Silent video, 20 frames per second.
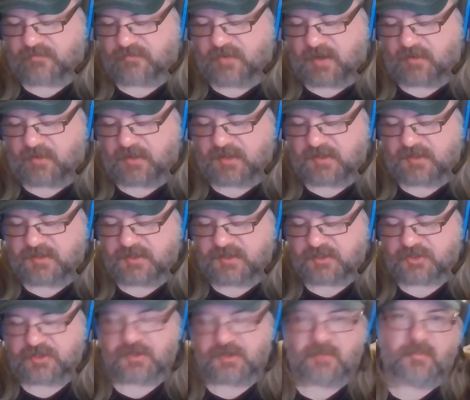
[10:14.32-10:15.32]
Variant
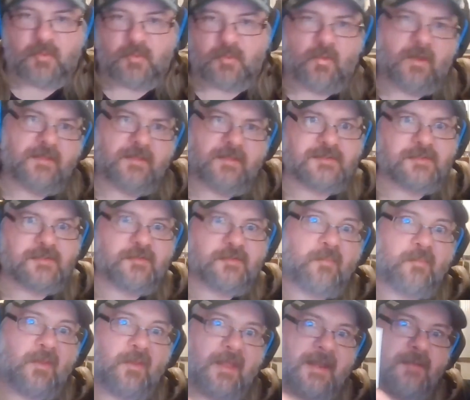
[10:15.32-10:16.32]
Edition number one. This is a
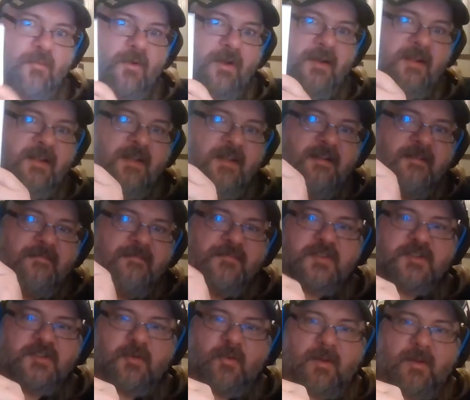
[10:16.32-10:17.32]
blank one.
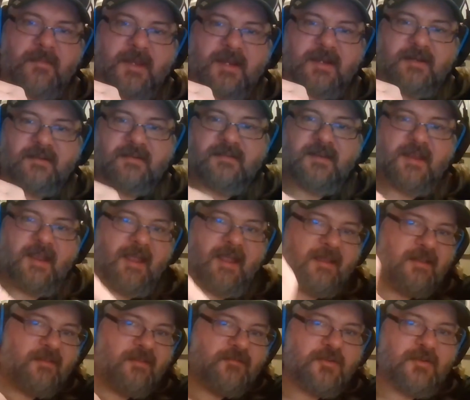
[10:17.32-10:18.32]
So I mean, yeah,
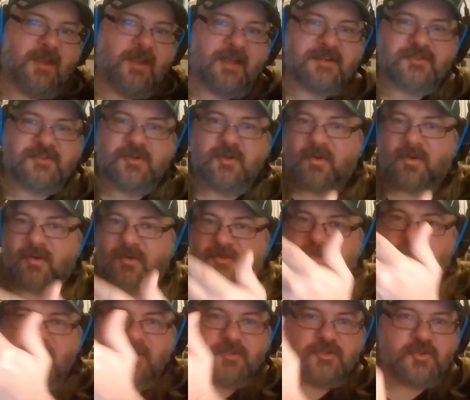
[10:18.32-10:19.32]
if you guys know
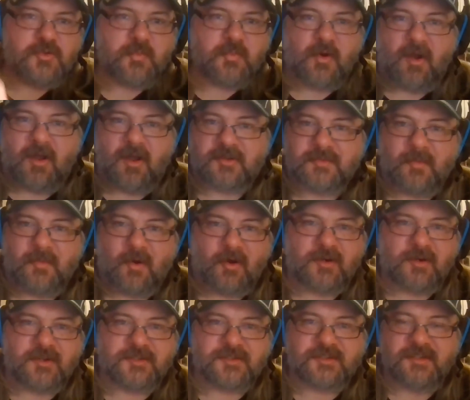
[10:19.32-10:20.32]
a super awesome
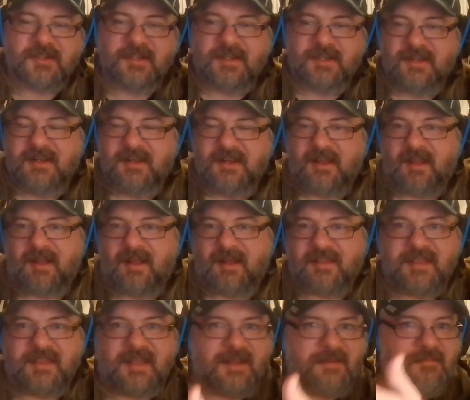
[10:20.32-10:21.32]
artist uh,
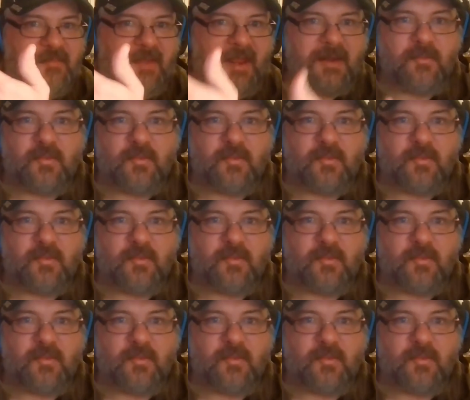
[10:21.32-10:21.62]
that may